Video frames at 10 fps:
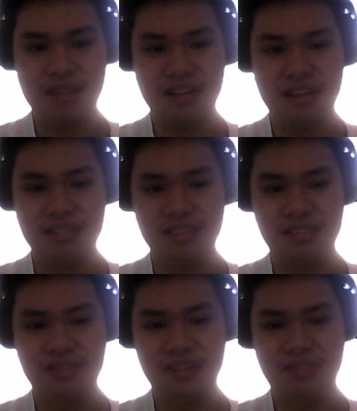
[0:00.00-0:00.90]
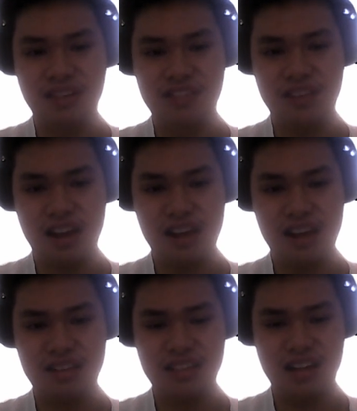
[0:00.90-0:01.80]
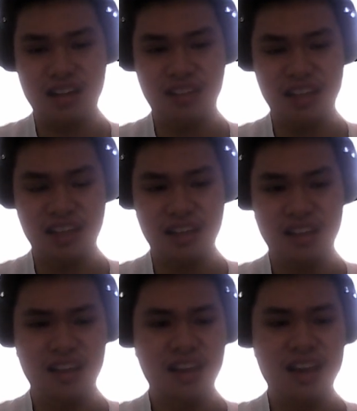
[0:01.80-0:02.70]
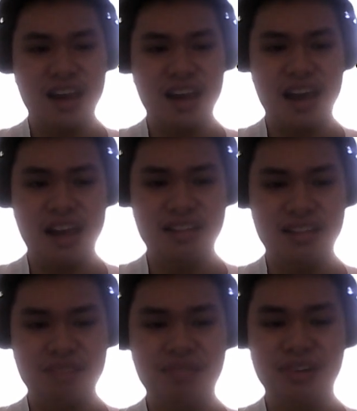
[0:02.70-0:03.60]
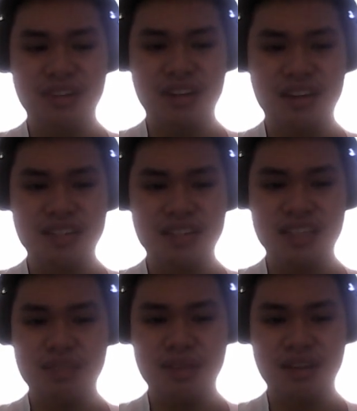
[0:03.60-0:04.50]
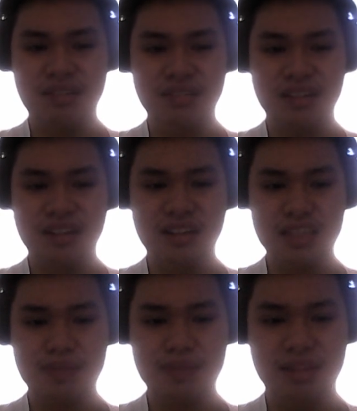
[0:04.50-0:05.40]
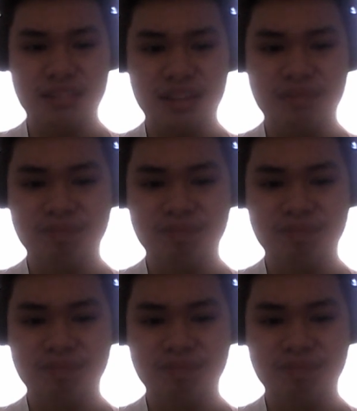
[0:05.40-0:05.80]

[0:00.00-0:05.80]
back to the root bridge for either side of the link. Alternate port, RTSP only.